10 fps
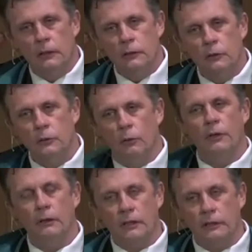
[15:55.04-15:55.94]
know
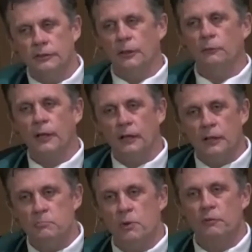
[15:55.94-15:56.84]
you're consulting an
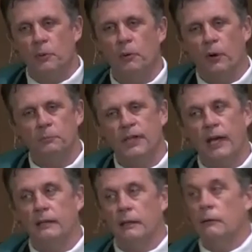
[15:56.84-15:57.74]
immovable
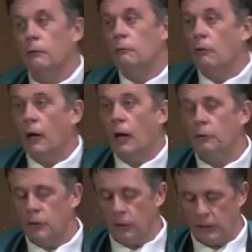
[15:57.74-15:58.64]
object. How
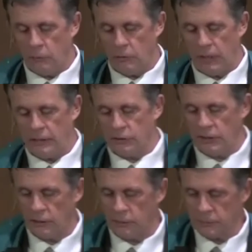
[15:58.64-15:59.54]
do you keep your
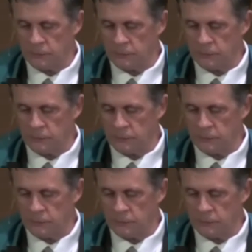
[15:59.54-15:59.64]
energy up?